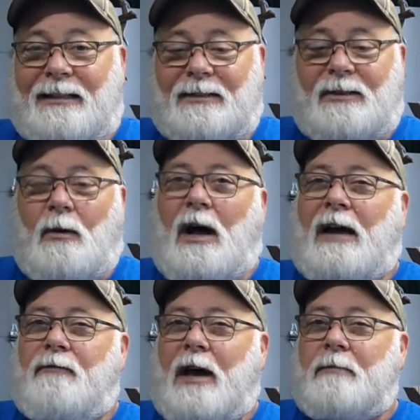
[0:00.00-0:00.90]
So
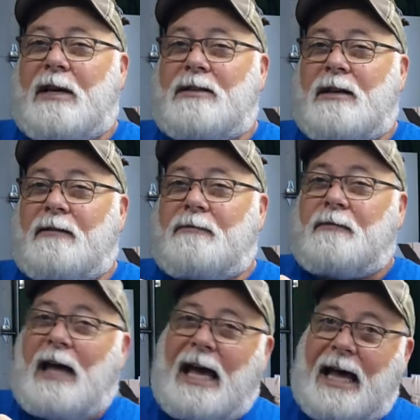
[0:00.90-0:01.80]
I find myself
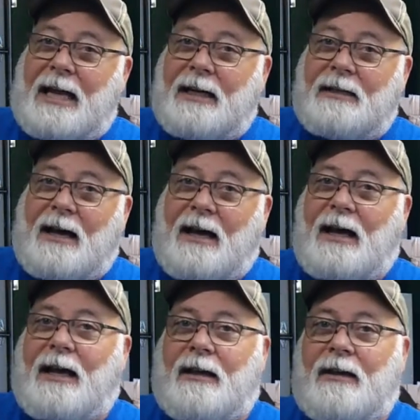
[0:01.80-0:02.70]
adding
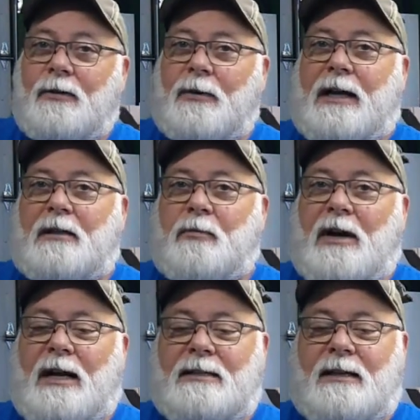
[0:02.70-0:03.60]
dye throughout the
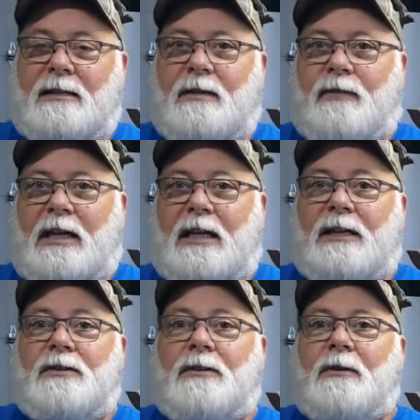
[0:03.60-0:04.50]
process if I
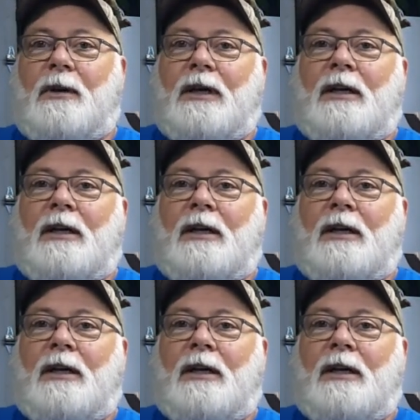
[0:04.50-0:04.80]
need to,